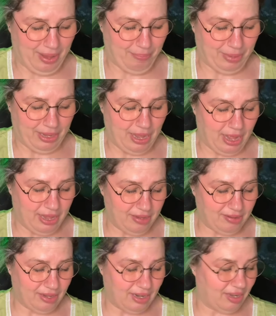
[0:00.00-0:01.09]

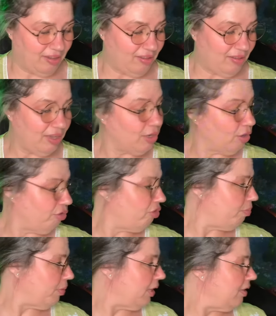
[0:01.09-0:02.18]
Because it is, you know,
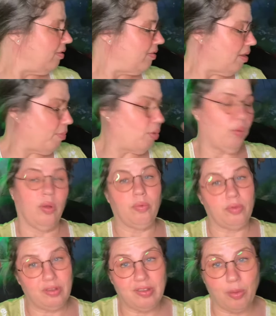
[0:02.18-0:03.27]
spring and summer. Well,
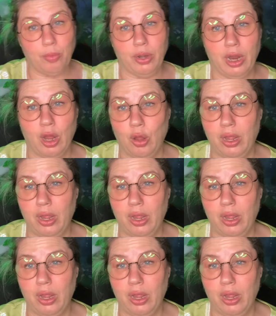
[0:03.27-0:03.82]
it's summer now.